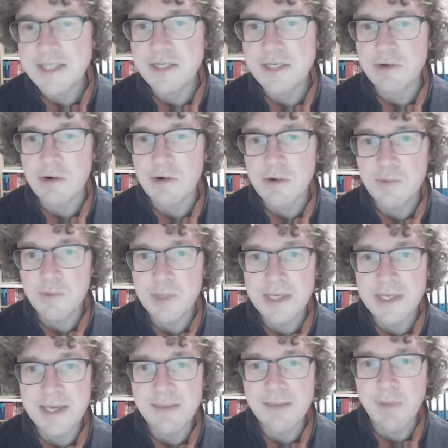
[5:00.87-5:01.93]
0, we
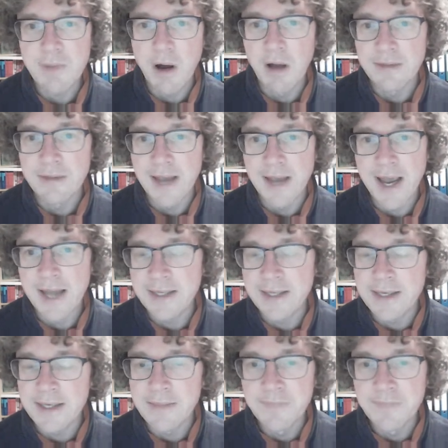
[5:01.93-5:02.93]
keep on adding